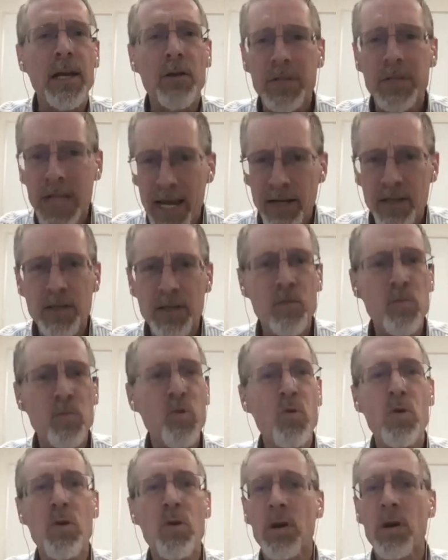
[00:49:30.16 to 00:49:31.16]
tech
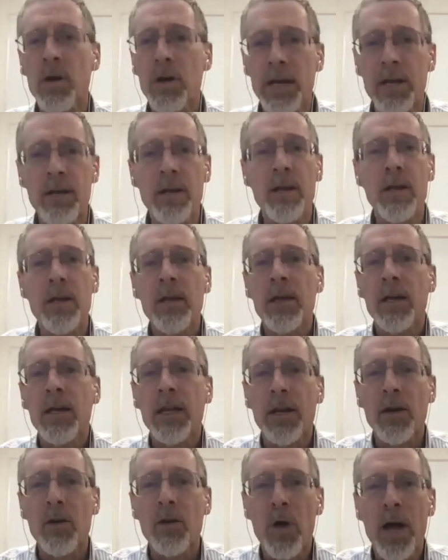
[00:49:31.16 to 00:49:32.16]
support and,
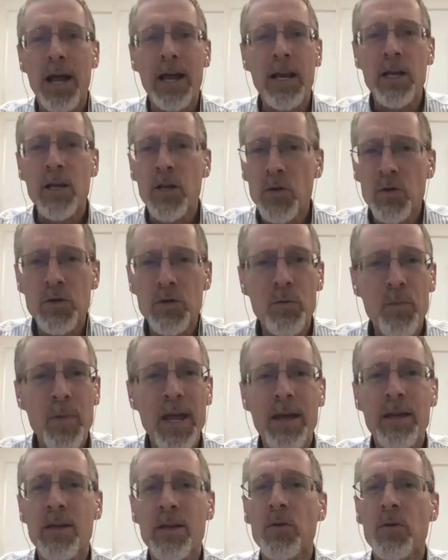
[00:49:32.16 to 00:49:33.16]
writing user
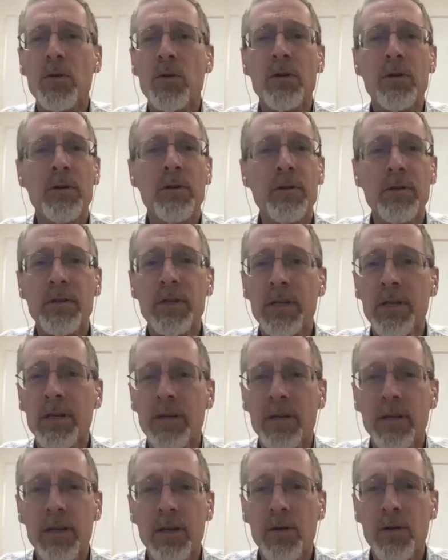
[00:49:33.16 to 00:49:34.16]
manuals
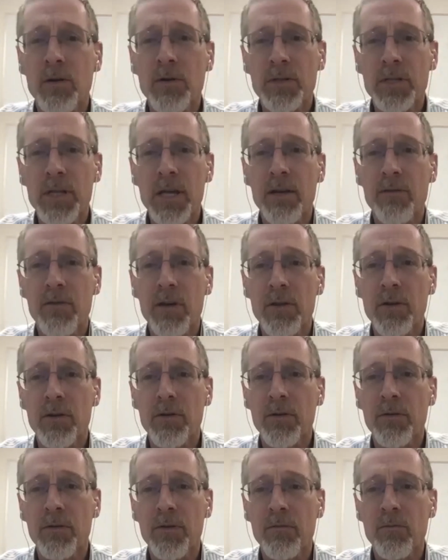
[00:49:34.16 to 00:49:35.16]
and, a whole set of
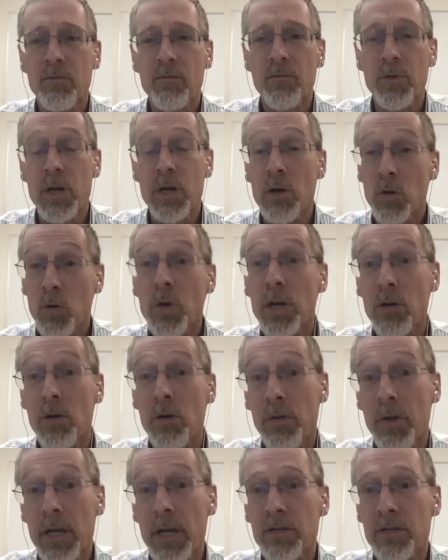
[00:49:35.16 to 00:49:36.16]
other,
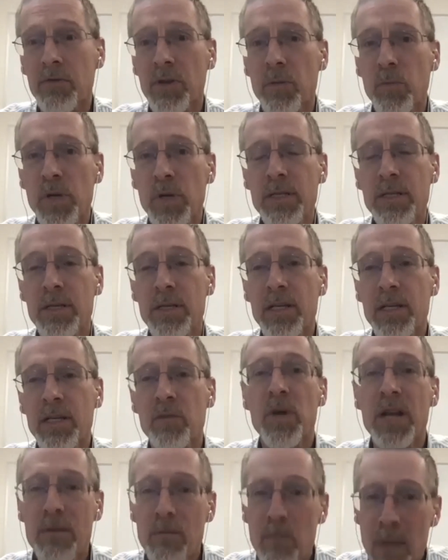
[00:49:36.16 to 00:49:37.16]
critical things for the business,
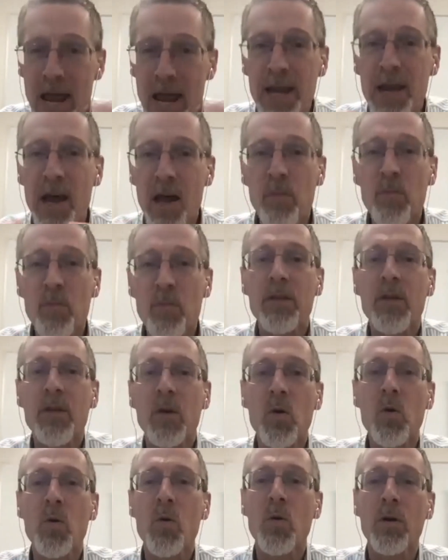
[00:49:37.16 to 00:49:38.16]
but may not be the
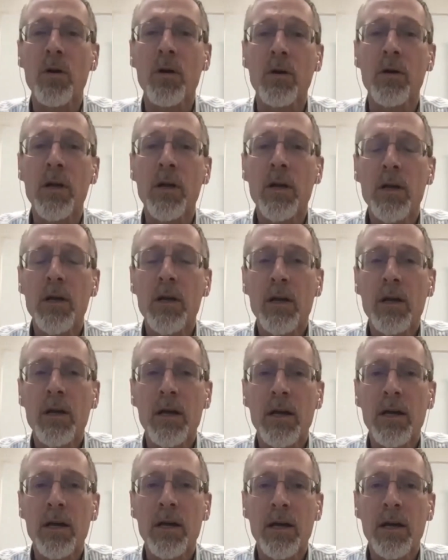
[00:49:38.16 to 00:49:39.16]
core
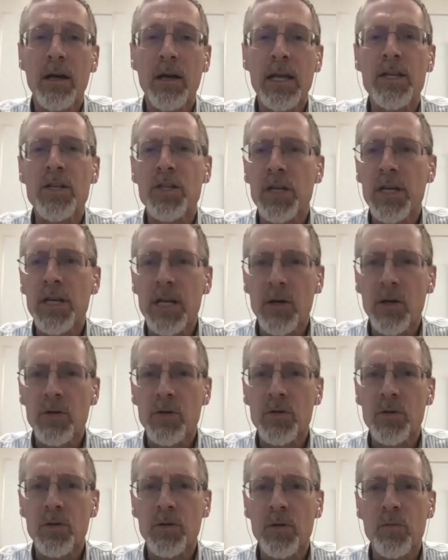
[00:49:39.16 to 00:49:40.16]

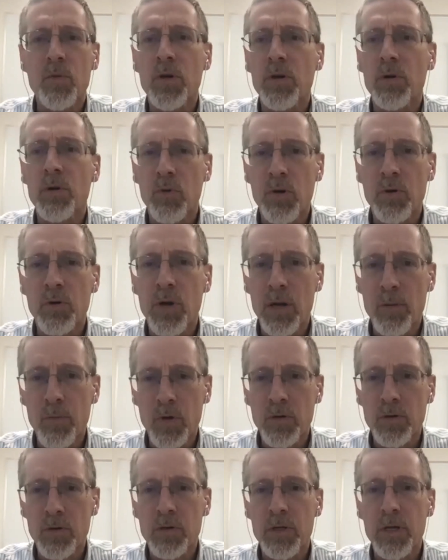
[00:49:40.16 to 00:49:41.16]
engineers or computer
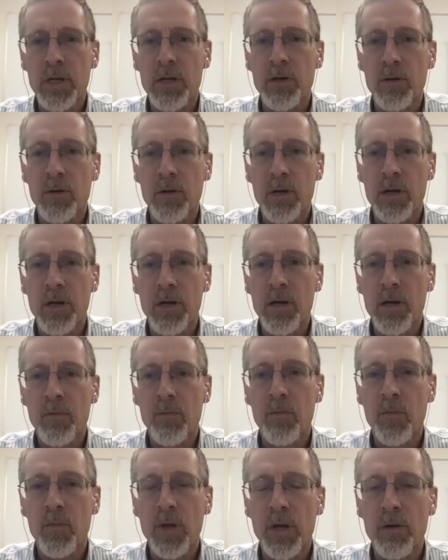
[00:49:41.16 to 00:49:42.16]
programmers that are,
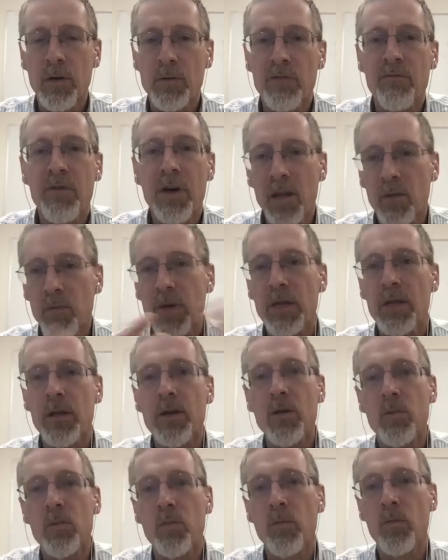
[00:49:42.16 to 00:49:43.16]
developing the
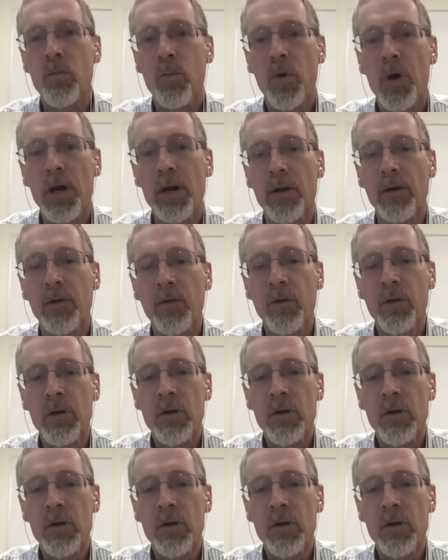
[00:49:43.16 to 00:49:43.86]
new products.